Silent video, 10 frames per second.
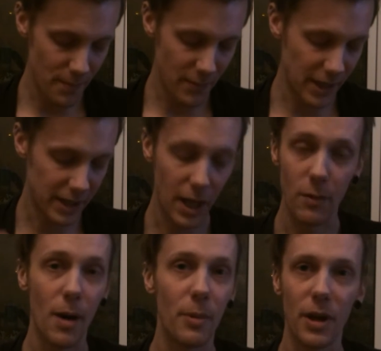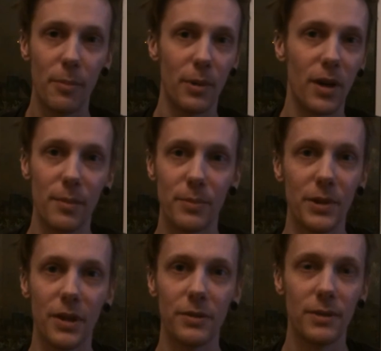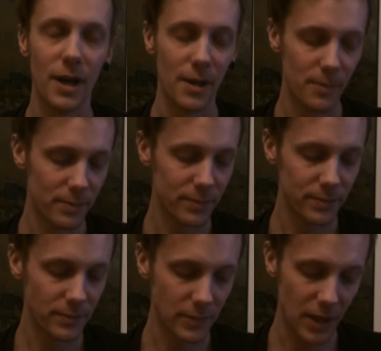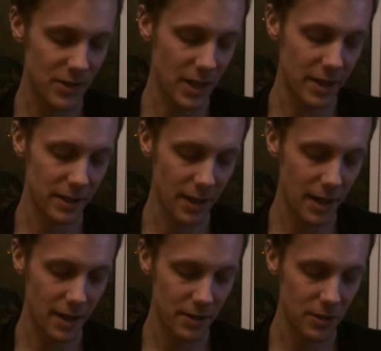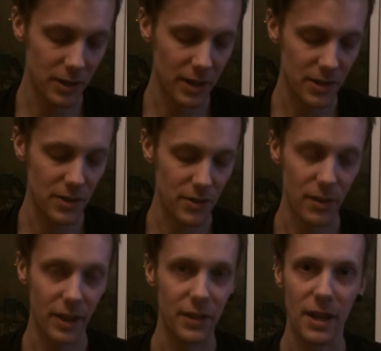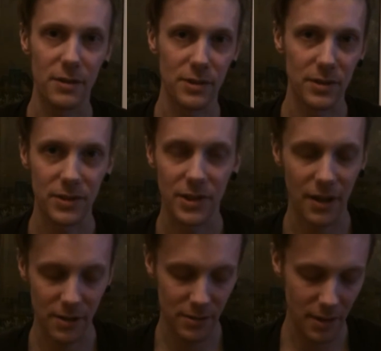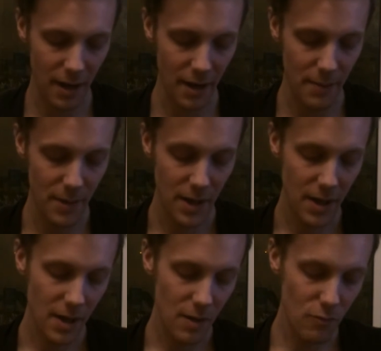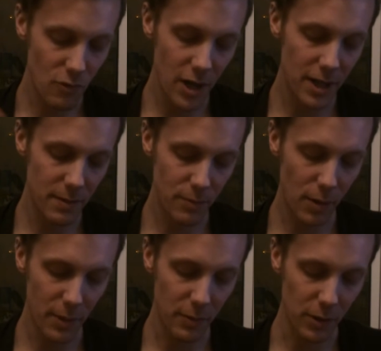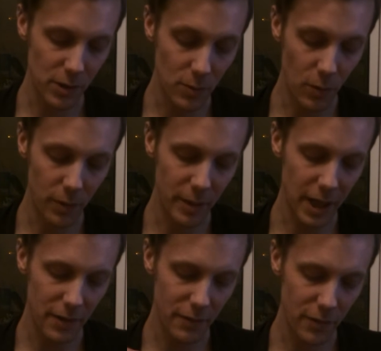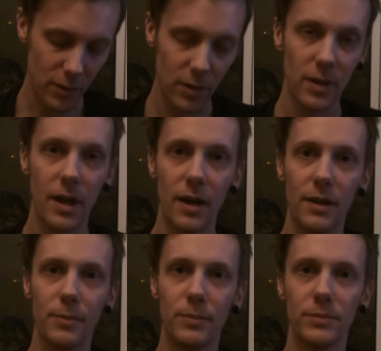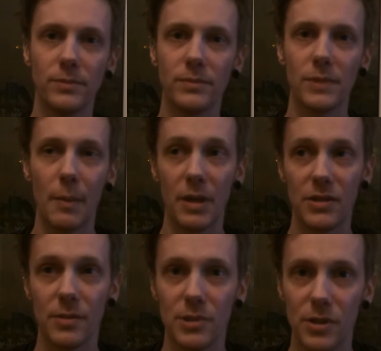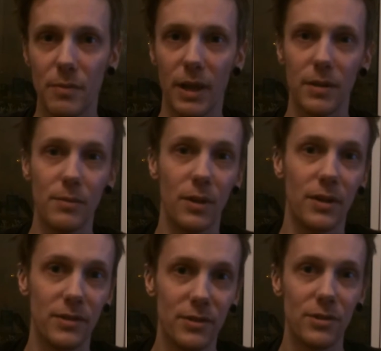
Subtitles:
They go up and up and up. You know, I say you can get scissors for like 1,000. So really, probably what you want to be going for. I mean, it's up to you. Make up your mind.